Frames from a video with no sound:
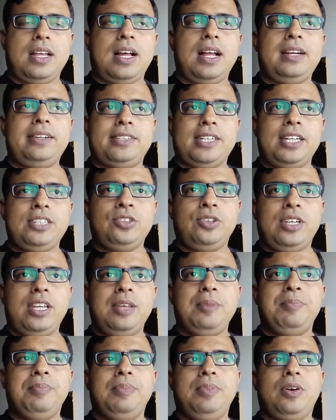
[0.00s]
I'll try to
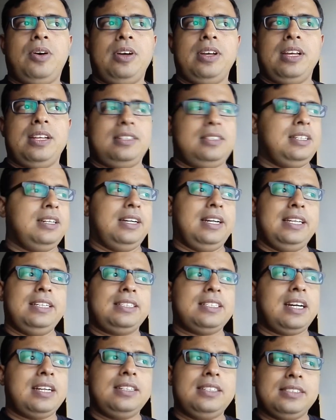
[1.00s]
keep the
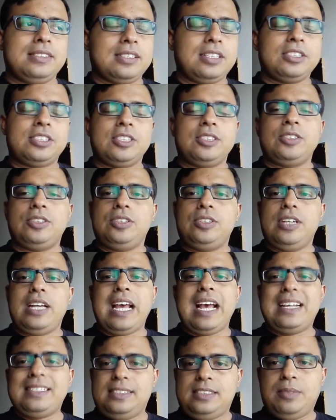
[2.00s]
entire discussion
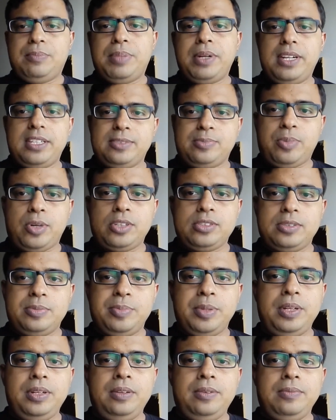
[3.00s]
as simple as
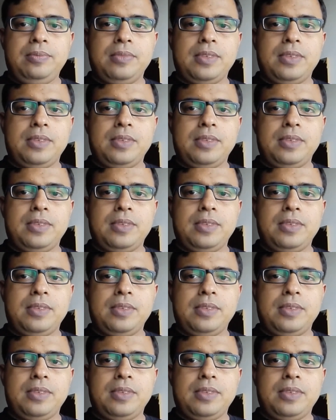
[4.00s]
possible